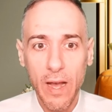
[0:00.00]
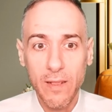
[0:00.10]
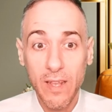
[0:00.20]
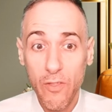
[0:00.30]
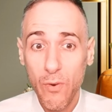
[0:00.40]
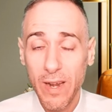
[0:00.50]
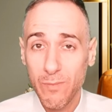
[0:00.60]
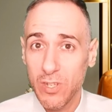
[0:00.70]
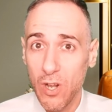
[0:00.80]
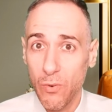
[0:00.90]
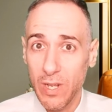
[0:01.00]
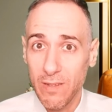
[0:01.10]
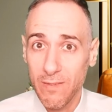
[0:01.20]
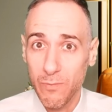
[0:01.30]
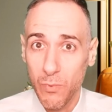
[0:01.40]
The other item to note
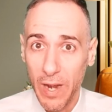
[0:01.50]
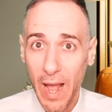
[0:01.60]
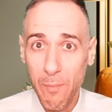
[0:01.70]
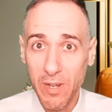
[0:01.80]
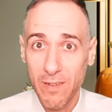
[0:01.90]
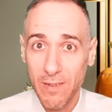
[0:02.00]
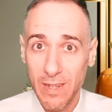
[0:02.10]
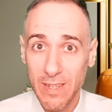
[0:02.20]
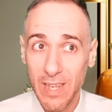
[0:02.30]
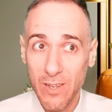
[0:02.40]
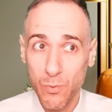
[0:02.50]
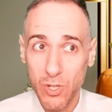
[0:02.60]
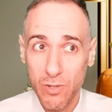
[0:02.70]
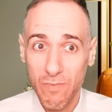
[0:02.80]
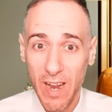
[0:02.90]
is what happened in this case,
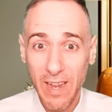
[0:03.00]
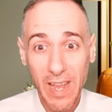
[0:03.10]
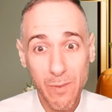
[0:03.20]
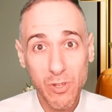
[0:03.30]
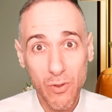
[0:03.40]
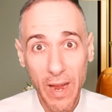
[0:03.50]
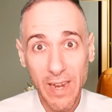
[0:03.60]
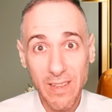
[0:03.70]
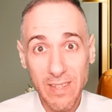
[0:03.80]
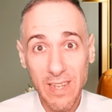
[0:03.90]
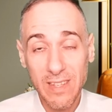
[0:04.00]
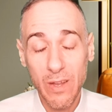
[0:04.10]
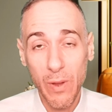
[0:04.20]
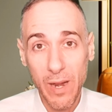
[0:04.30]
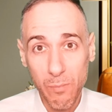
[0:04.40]
which kind of came to their aid in the sense
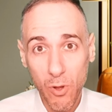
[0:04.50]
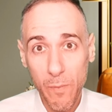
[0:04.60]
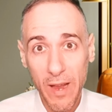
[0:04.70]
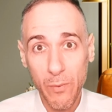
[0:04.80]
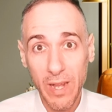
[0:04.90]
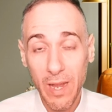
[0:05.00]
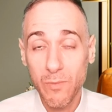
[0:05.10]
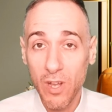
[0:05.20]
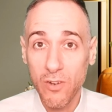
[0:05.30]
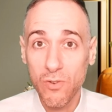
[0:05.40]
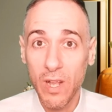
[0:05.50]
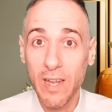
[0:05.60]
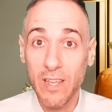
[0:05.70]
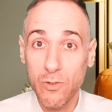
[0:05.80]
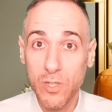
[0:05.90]
that we had a pullback when it came to
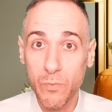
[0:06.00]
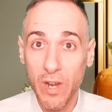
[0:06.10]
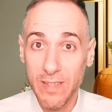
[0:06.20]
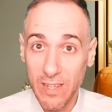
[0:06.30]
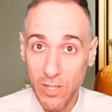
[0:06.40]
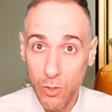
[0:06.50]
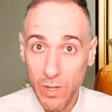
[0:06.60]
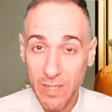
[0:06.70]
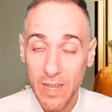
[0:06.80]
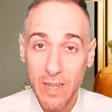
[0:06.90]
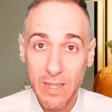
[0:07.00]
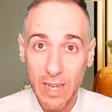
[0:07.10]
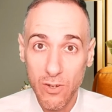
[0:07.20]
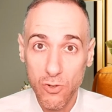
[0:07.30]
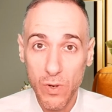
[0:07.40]
underlying yield spreads. That's the US
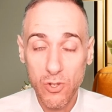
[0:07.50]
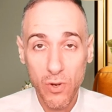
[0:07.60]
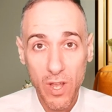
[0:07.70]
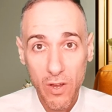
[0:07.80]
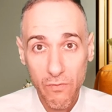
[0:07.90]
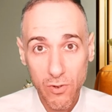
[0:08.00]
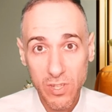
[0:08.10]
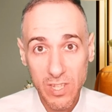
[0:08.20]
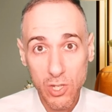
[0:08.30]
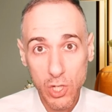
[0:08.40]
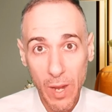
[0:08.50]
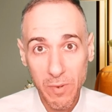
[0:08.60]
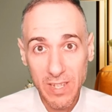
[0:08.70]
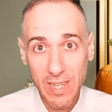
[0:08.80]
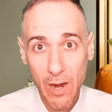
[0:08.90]
10-year Treasury versus its
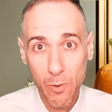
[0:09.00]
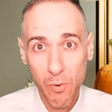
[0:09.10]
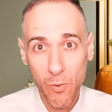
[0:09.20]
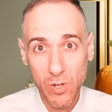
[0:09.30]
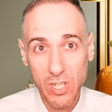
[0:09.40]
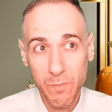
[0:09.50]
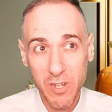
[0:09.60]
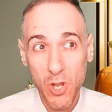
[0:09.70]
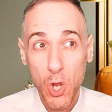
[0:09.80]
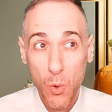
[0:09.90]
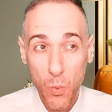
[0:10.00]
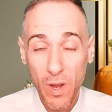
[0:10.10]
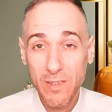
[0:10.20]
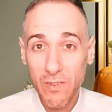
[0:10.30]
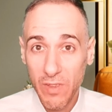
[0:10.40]
Japanese counterpart, which has been
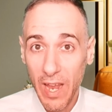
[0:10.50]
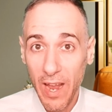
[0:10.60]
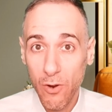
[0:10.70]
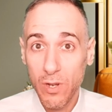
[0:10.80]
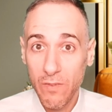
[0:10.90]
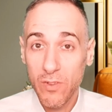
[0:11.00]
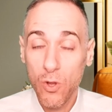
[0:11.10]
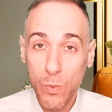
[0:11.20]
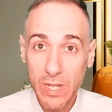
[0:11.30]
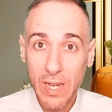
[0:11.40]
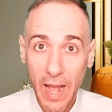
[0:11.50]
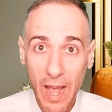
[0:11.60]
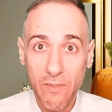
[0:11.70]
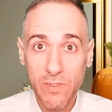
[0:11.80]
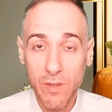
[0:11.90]
relatively anchored, even though we did
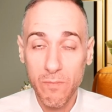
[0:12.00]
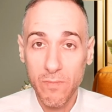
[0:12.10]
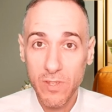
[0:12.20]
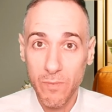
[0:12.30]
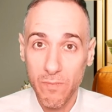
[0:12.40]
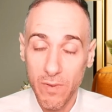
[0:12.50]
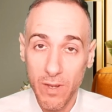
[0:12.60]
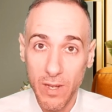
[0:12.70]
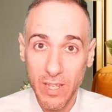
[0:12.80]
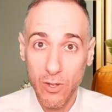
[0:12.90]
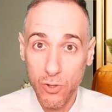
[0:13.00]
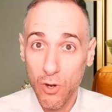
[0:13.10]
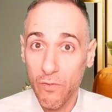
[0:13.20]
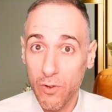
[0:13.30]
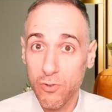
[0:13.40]
have some yield
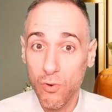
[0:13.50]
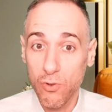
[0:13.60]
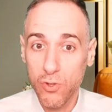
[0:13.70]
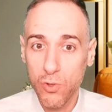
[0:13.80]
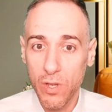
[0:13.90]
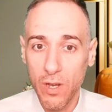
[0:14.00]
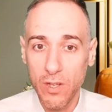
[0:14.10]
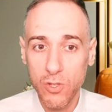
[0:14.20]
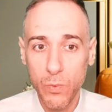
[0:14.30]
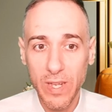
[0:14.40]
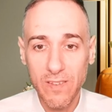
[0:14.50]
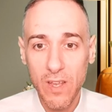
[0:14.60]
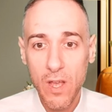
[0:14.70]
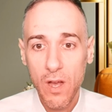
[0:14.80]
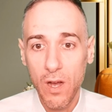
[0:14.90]
curve controlled tweaks
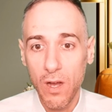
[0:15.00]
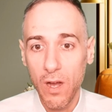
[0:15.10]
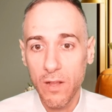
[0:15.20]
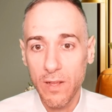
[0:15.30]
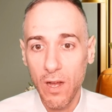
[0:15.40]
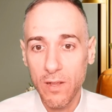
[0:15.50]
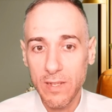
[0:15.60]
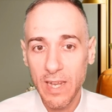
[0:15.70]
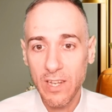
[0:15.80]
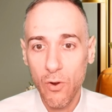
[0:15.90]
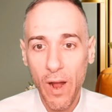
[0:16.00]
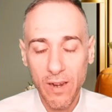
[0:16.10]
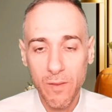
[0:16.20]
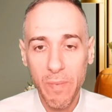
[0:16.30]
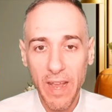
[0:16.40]
on the 10-year out
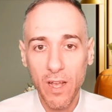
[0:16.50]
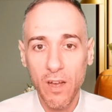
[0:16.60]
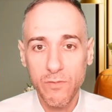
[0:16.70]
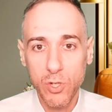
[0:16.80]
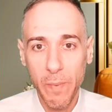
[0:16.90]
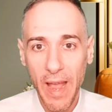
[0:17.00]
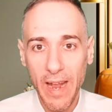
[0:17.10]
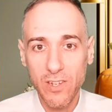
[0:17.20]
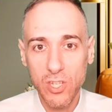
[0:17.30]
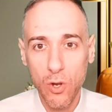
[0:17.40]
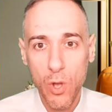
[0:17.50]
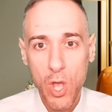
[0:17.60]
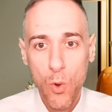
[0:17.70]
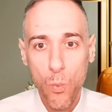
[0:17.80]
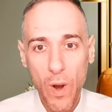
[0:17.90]
of the Bank of Japan. So
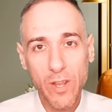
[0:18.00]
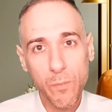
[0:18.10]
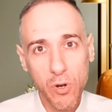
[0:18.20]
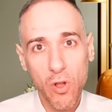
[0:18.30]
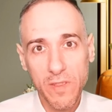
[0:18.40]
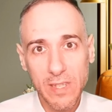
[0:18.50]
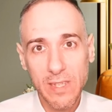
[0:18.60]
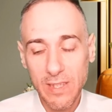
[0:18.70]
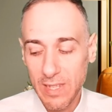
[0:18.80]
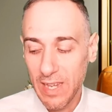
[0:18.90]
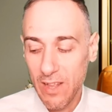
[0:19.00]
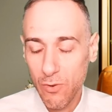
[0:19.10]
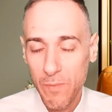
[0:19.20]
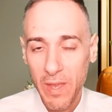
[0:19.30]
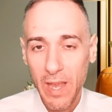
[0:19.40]
when you put all these things
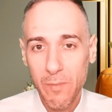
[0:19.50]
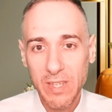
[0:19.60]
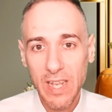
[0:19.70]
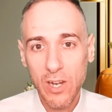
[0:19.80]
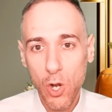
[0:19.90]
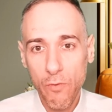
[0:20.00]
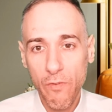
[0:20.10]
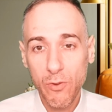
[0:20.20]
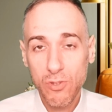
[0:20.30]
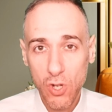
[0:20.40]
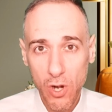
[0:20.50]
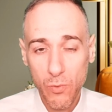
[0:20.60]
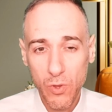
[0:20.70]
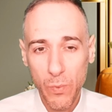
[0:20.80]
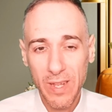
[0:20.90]
together, it means that an overview starting
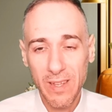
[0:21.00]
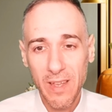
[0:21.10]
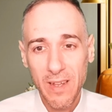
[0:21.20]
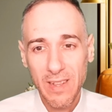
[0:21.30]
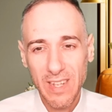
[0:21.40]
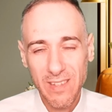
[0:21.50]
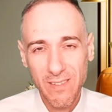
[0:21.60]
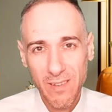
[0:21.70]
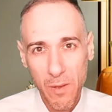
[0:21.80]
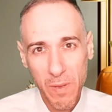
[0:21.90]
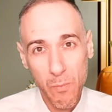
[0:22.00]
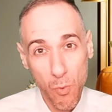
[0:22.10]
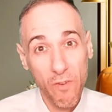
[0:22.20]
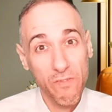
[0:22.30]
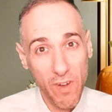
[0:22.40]
with the weekly, that's a bit
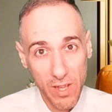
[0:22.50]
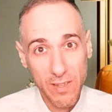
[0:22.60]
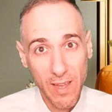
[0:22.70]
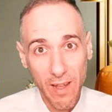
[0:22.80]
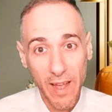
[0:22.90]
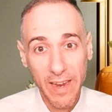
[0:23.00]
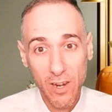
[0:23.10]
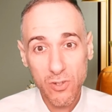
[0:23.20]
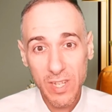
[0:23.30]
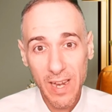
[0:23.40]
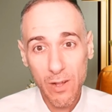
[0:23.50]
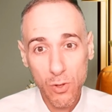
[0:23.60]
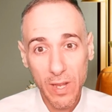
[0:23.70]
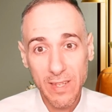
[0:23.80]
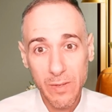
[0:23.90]
more volatile. I can understand how
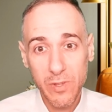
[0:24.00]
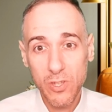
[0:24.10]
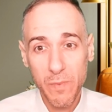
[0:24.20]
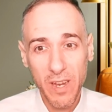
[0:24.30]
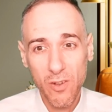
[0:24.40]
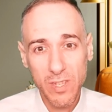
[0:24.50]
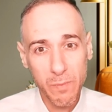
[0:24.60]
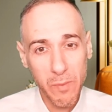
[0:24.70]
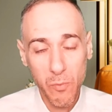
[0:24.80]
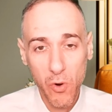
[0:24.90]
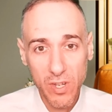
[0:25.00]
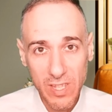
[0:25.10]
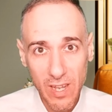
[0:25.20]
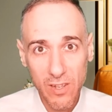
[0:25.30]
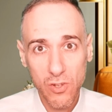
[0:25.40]
looking at some of these you might go, this might be more
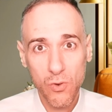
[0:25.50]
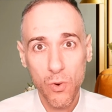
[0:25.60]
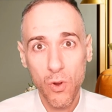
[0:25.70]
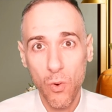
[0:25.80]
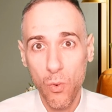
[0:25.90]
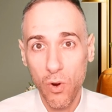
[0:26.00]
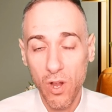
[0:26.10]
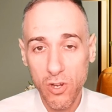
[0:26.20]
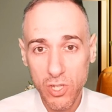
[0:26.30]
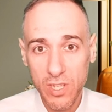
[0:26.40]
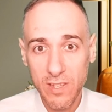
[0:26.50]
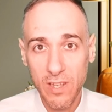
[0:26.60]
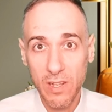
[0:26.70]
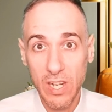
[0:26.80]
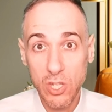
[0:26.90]
consolidatory or cautious
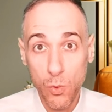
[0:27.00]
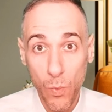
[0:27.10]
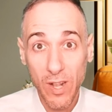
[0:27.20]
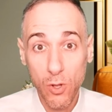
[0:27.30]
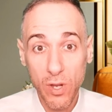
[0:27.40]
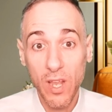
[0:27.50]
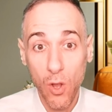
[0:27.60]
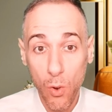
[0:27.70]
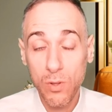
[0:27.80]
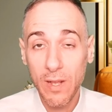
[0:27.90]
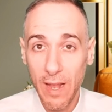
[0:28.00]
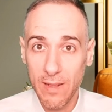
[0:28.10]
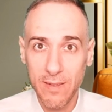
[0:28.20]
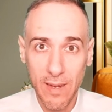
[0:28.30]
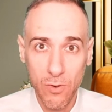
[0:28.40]
consolidation when looking only
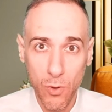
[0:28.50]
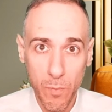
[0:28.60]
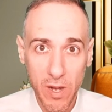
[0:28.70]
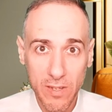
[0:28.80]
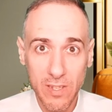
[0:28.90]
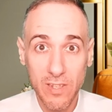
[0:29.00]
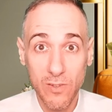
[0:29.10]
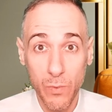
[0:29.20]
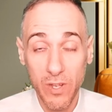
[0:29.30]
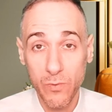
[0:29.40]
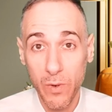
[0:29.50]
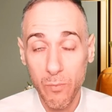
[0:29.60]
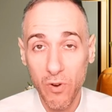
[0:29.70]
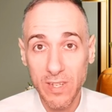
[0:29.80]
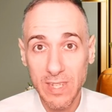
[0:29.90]
at the technical boxes as well as where
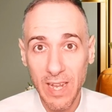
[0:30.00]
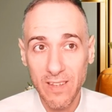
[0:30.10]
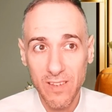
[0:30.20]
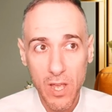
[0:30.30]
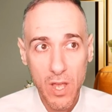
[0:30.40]
price stands,